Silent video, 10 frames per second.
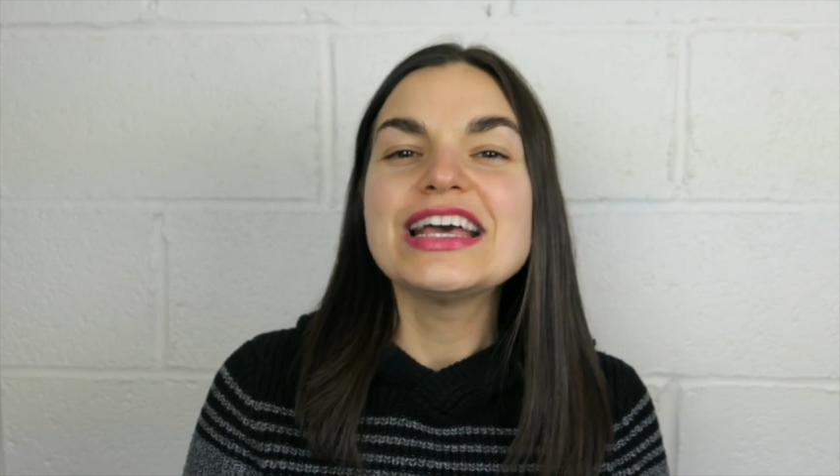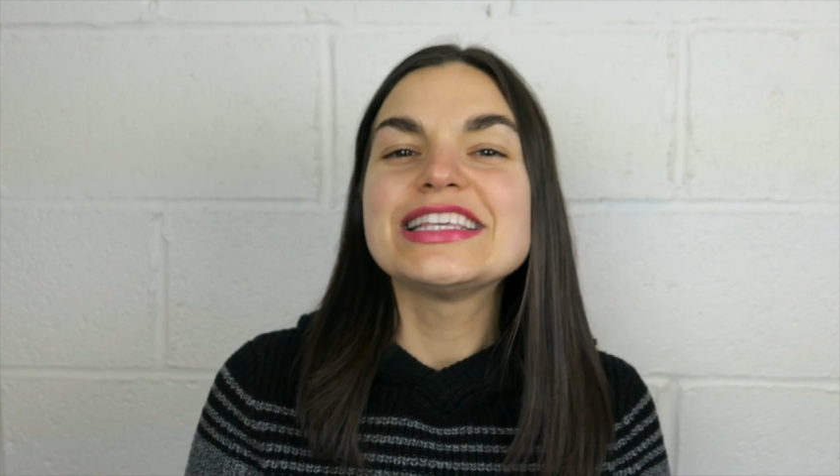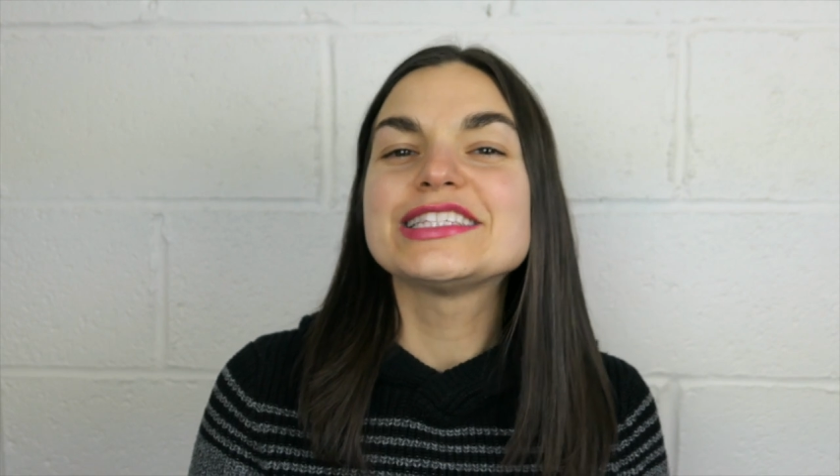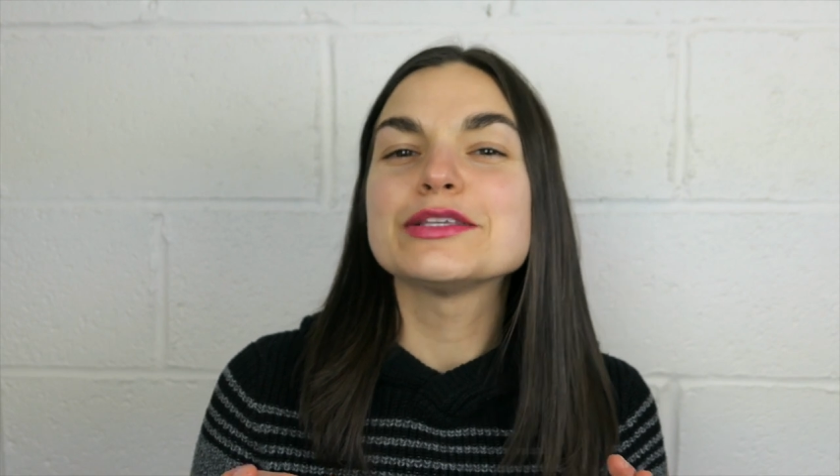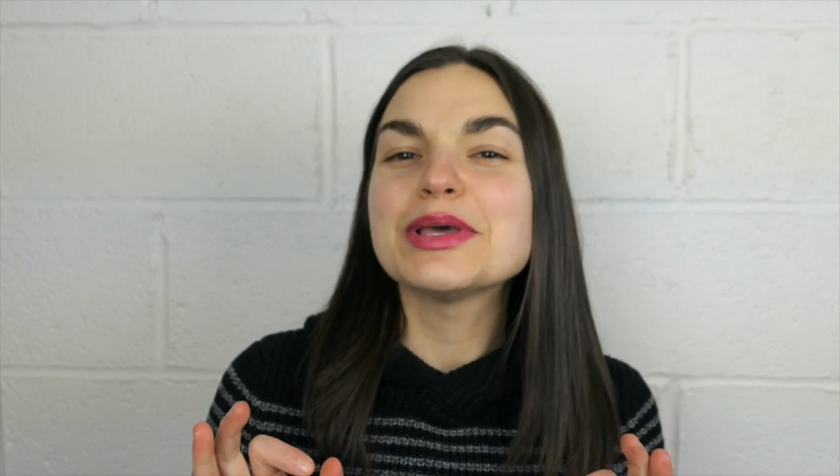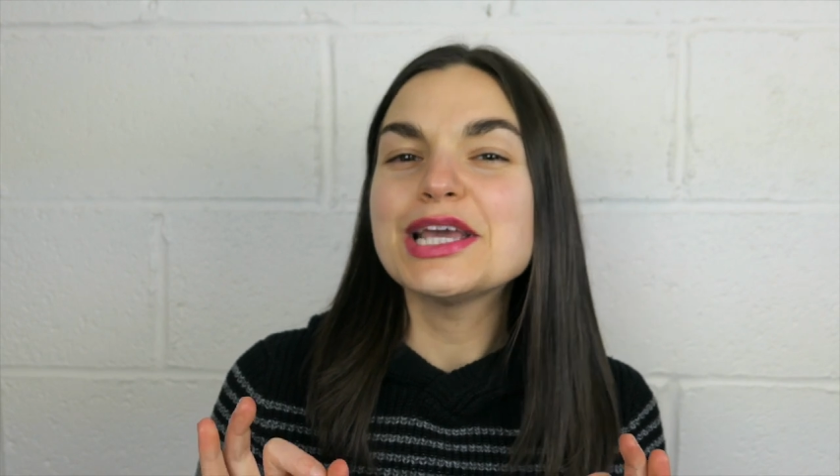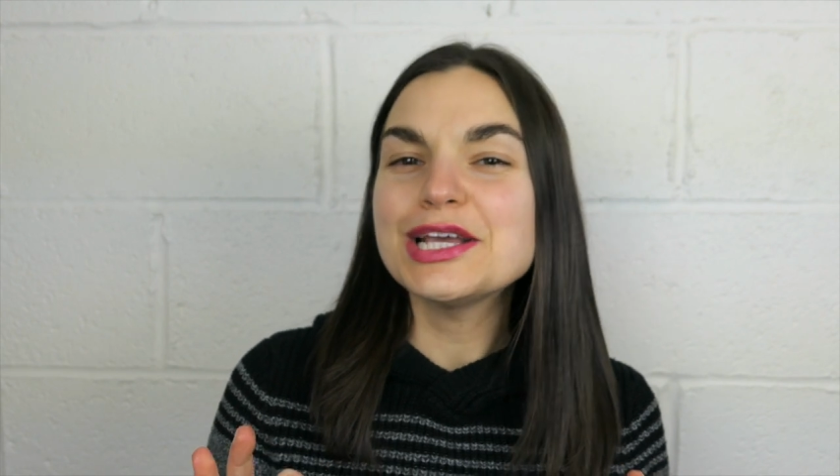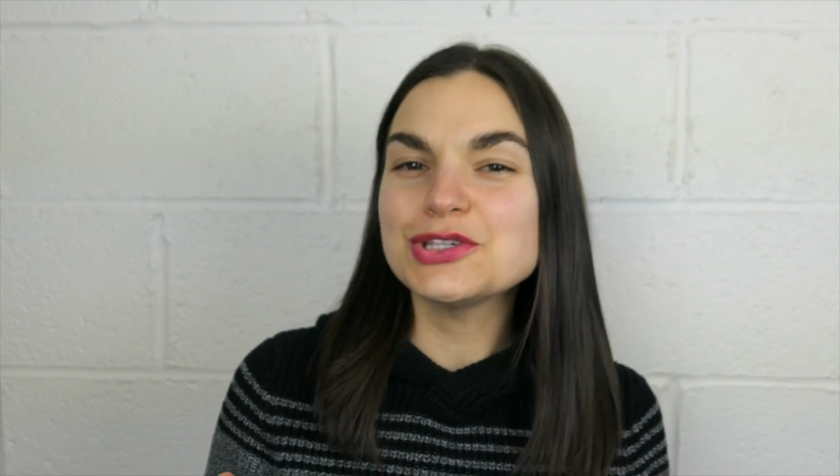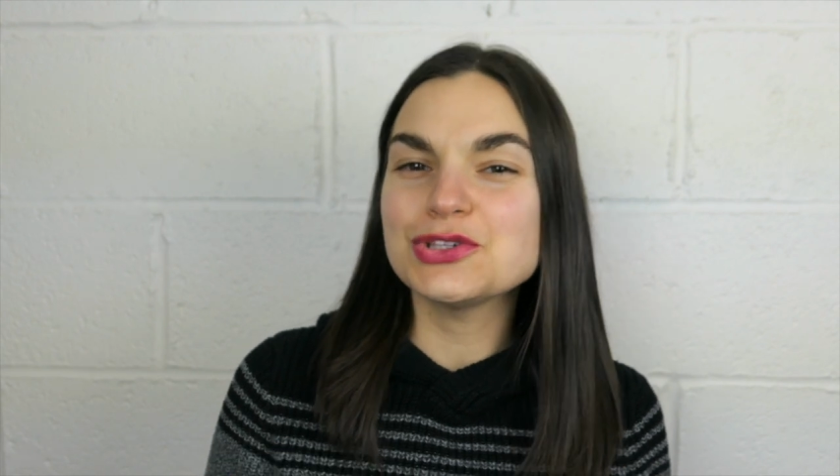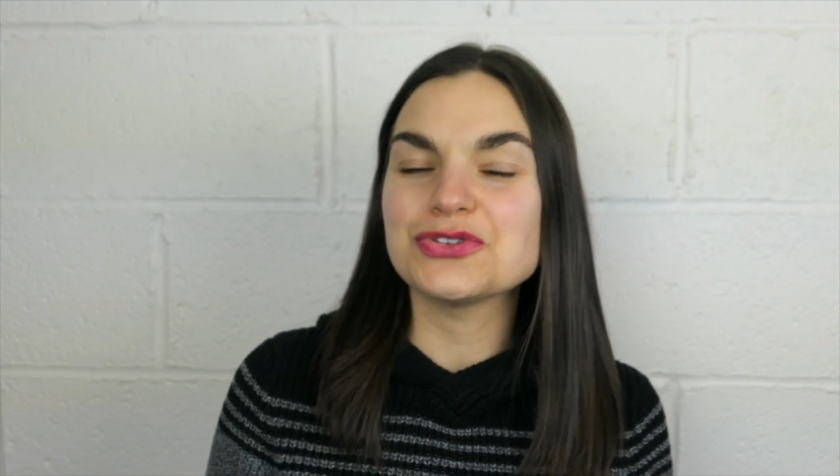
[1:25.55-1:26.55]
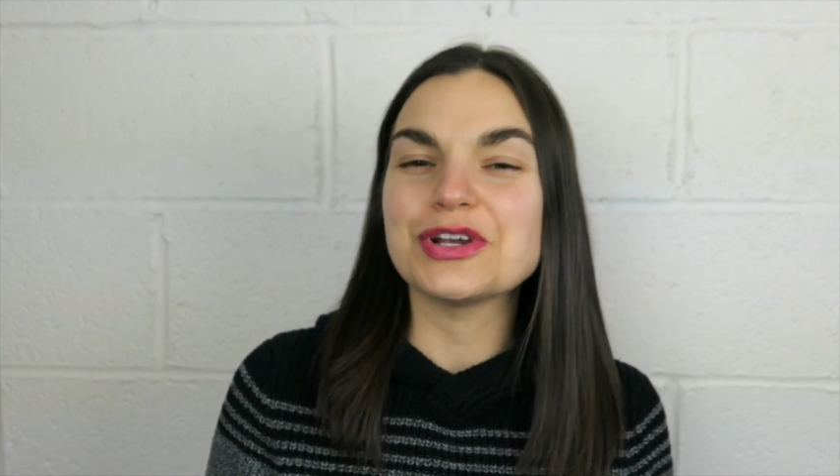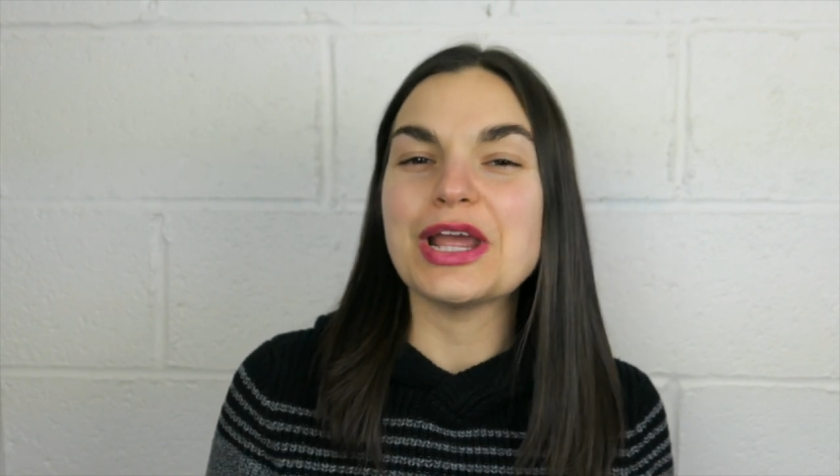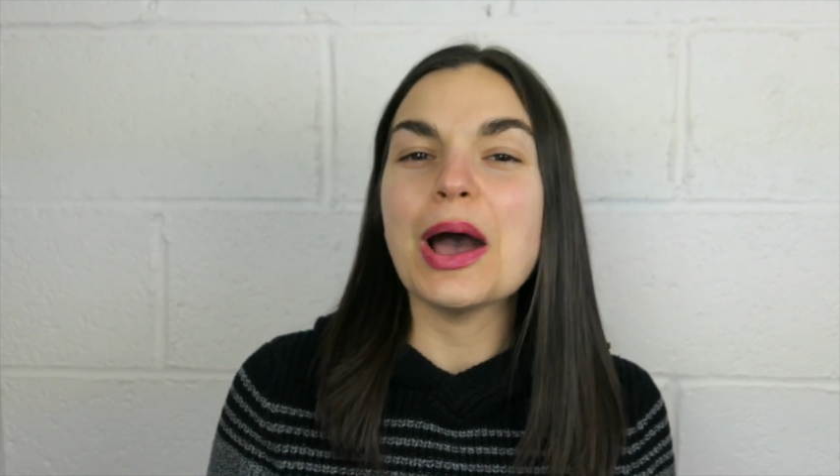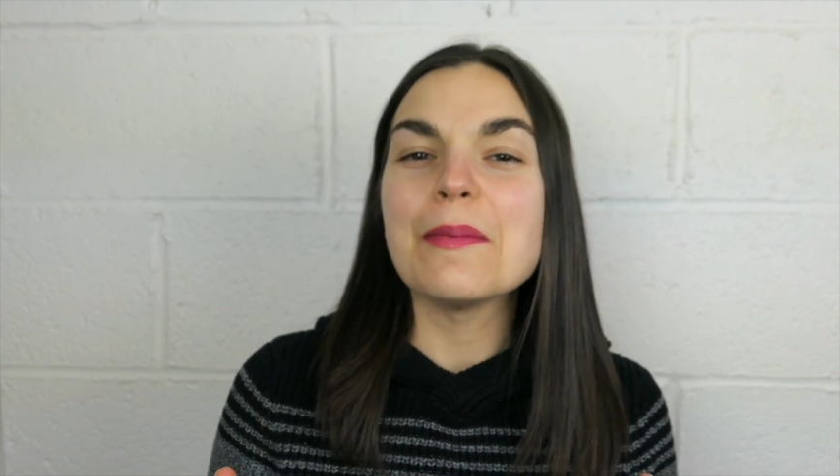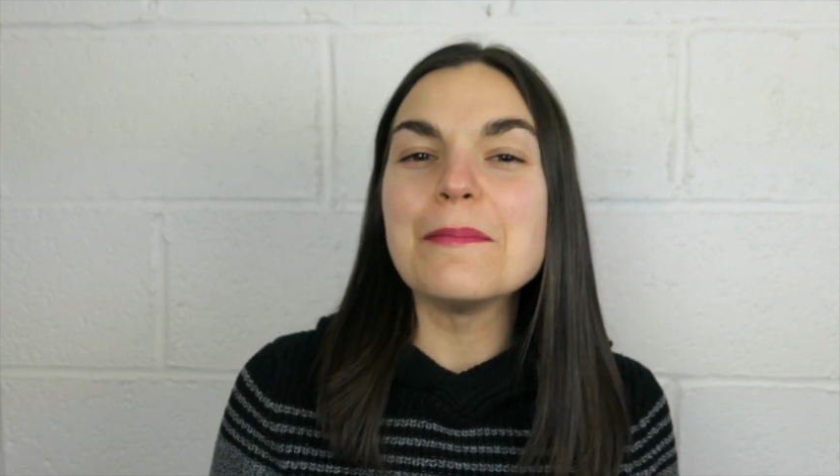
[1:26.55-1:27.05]
some
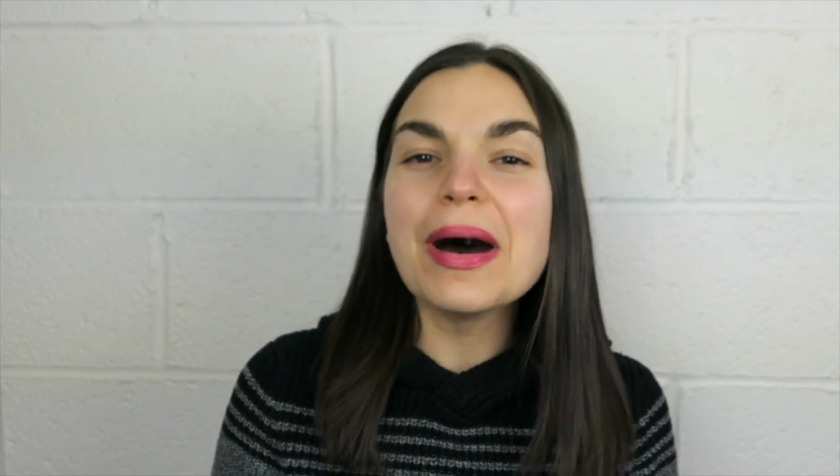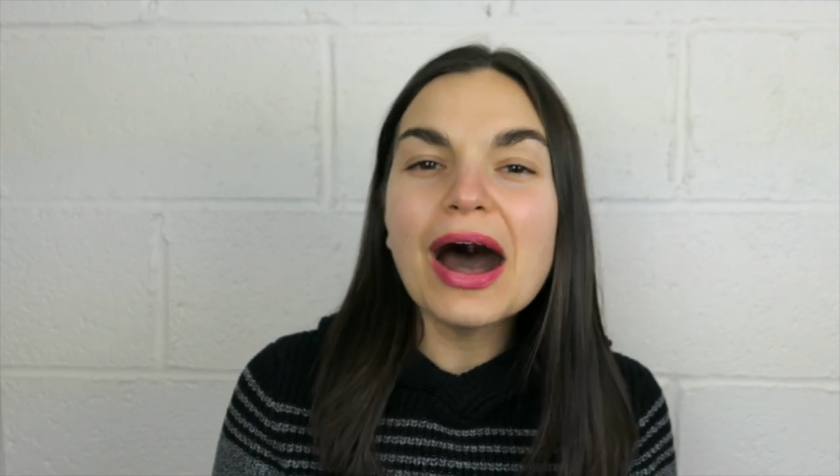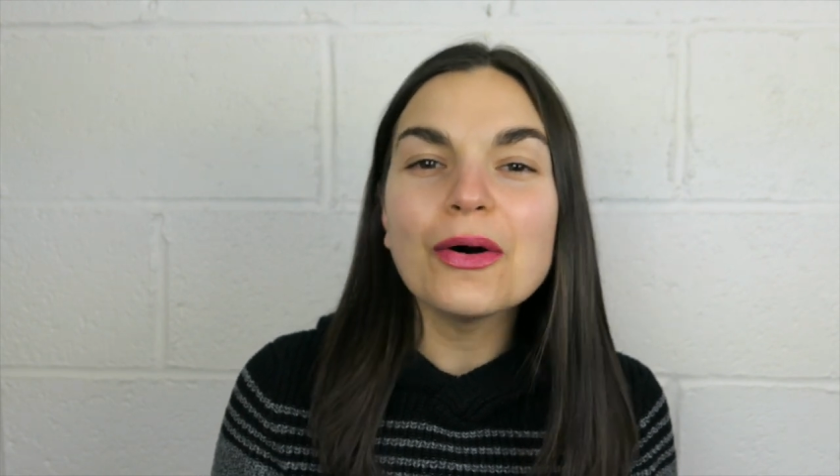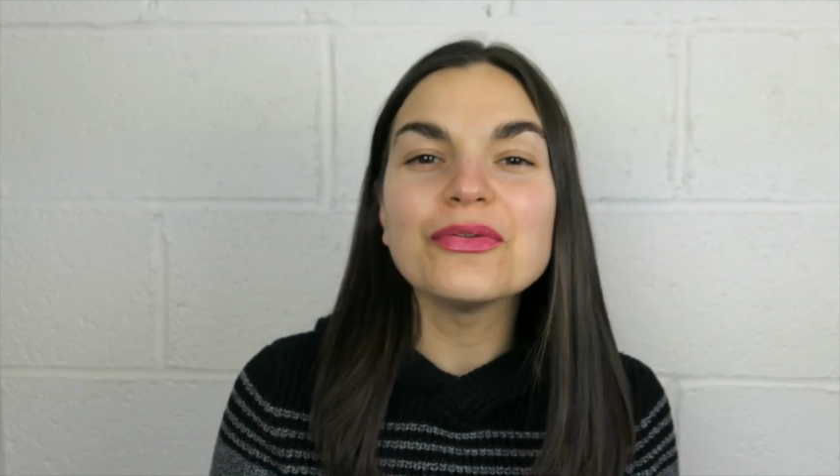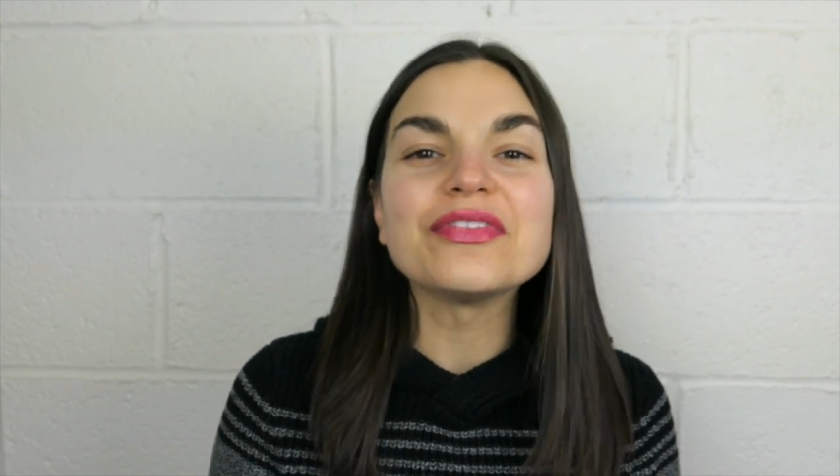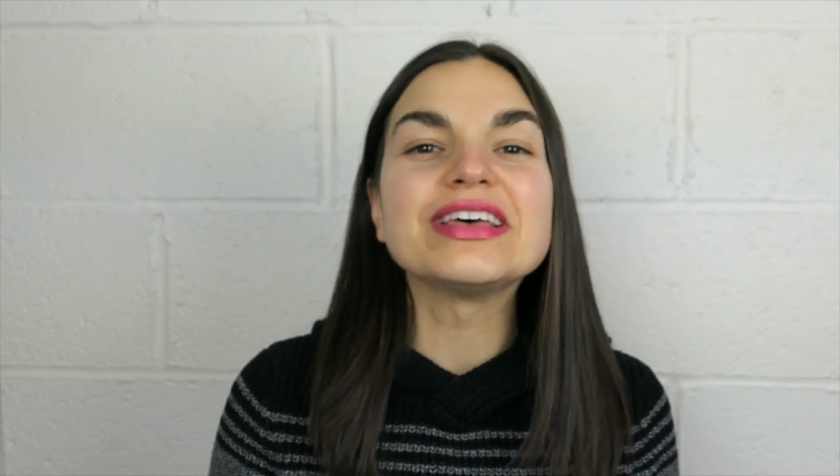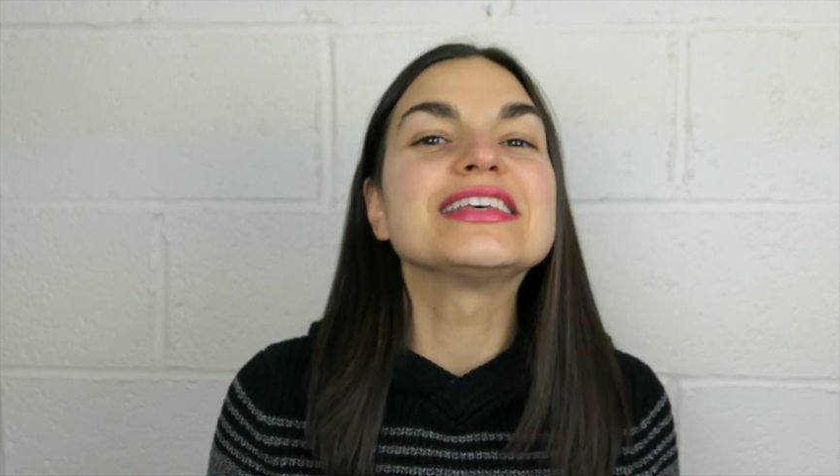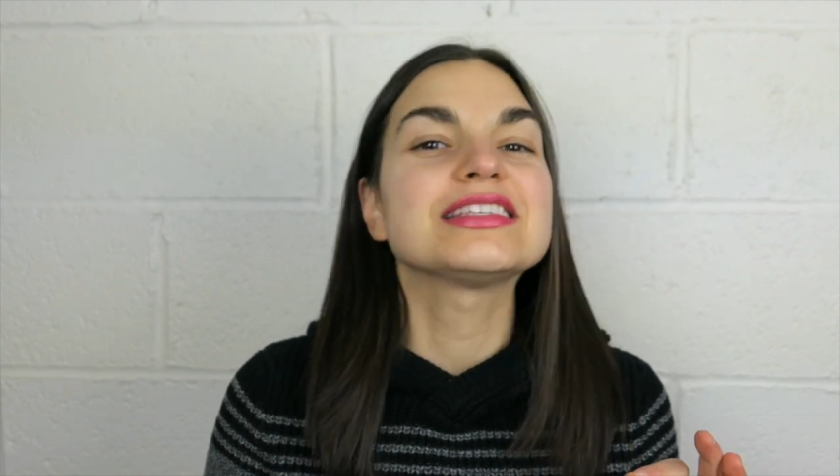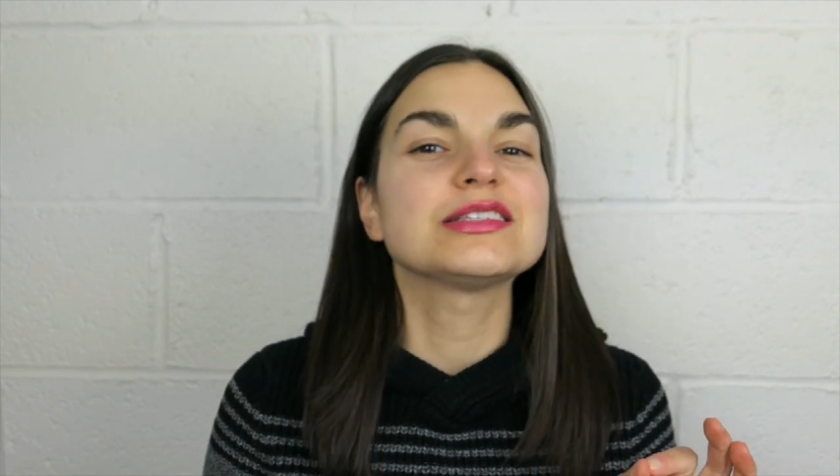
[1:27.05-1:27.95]
history about this